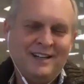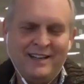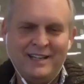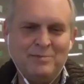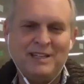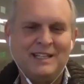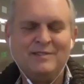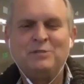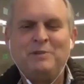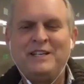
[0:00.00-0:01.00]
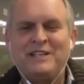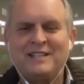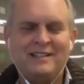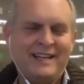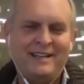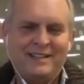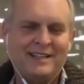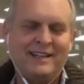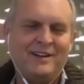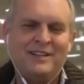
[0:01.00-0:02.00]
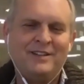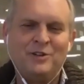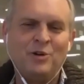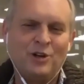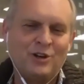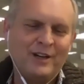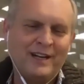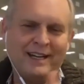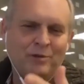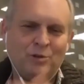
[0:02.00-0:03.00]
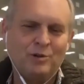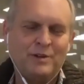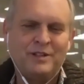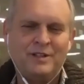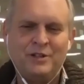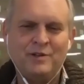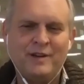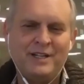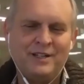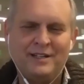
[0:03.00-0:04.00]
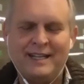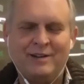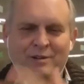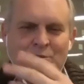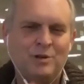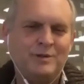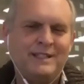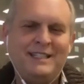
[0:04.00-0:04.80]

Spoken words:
in the middle of a speech, they declare that no longer at war with Eurasia, now at war with East